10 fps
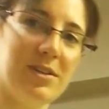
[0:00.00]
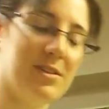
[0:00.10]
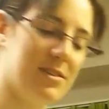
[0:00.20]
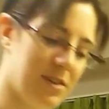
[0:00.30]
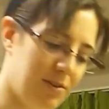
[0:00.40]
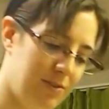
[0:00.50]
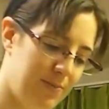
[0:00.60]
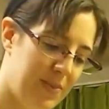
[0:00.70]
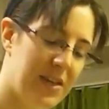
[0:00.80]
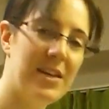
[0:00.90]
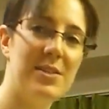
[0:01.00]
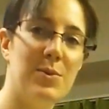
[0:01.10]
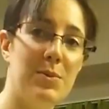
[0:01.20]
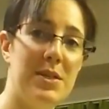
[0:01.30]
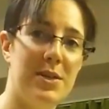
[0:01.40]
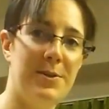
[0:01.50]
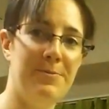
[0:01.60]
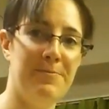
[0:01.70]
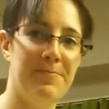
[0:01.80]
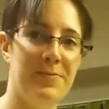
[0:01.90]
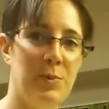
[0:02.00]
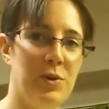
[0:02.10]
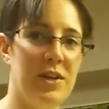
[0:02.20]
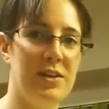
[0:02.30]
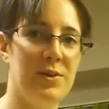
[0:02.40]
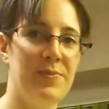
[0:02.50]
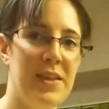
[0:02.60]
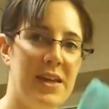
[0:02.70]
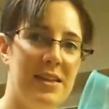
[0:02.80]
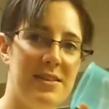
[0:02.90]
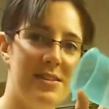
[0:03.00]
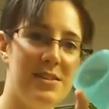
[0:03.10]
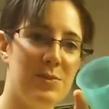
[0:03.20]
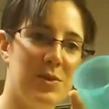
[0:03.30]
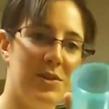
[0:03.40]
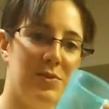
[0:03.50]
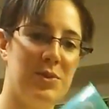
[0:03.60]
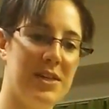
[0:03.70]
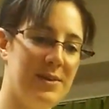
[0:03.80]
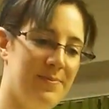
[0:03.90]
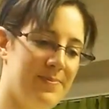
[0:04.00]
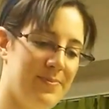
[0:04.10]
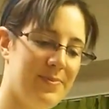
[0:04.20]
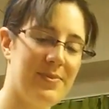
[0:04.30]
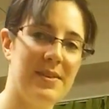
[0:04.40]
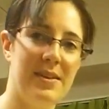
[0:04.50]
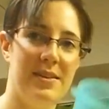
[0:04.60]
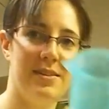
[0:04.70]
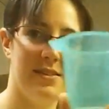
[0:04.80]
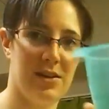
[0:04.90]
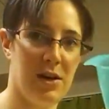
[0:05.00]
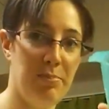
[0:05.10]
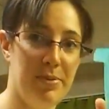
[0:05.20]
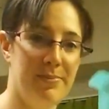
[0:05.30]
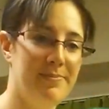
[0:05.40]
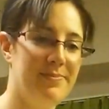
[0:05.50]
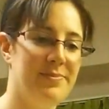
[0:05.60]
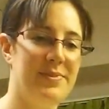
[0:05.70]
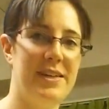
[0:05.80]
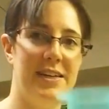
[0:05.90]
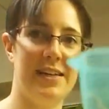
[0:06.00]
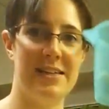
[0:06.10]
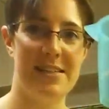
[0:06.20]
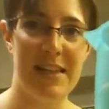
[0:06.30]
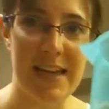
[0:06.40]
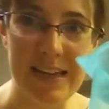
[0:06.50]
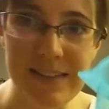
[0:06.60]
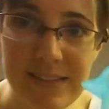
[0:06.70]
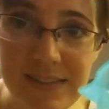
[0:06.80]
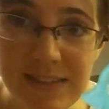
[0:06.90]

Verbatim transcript: and stuff. So what we do, what I do, this is a wonderful thing. It's a cup and it has lines